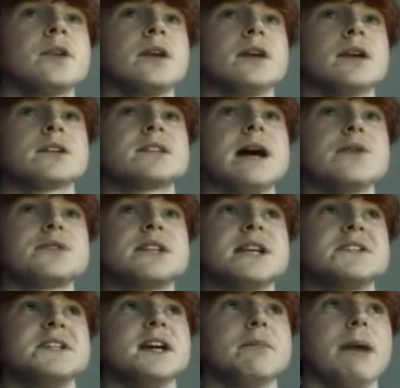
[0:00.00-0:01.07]
Because now
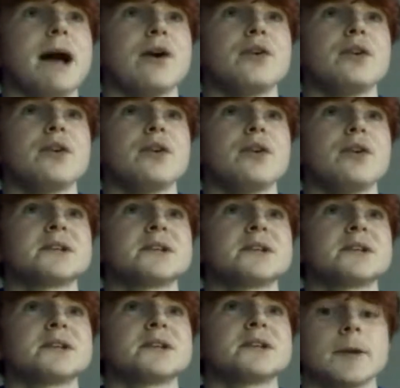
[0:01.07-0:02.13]
City are back on the
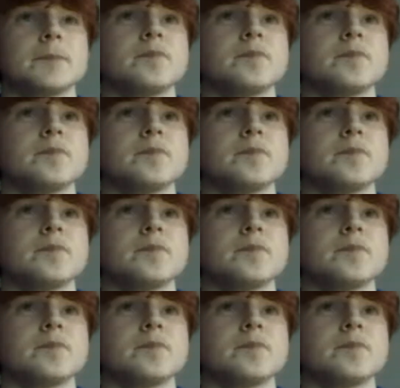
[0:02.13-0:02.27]
attack.